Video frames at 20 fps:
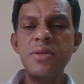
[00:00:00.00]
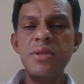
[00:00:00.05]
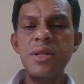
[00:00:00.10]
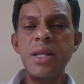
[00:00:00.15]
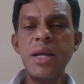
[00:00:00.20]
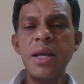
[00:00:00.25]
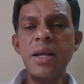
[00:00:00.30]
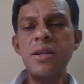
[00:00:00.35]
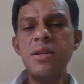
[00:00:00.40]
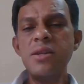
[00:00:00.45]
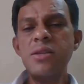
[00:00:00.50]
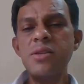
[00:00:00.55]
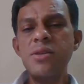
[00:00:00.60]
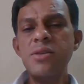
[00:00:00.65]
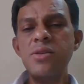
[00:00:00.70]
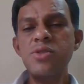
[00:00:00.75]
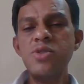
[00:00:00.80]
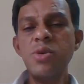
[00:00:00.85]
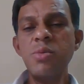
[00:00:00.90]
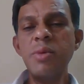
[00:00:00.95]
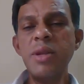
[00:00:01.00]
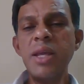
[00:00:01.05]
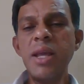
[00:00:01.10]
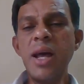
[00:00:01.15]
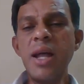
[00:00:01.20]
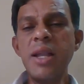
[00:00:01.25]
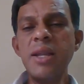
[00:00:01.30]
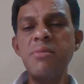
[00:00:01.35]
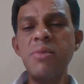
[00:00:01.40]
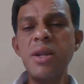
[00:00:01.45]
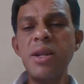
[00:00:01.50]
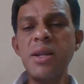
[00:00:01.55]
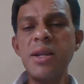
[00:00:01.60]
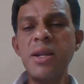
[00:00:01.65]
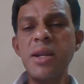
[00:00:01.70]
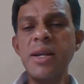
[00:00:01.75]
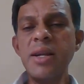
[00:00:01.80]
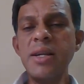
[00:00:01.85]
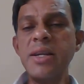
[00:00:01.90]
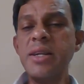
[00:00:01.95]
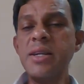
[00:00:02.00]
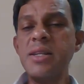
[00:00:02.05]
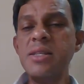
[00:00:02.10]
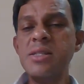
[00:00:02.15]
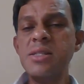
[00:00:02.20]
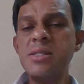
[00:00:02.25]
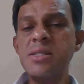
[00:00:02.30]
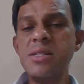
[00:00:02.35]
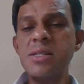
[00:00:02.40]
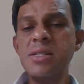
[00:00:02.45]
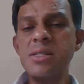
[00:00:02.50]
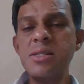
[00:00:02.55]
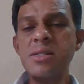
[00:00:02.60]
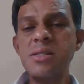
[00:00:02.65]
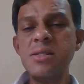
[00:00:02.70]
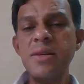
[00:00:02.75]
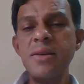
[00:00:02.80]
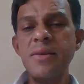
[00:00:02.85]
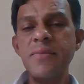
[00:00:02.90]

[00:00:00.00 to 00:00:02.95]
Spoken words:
then so many animal related diseases,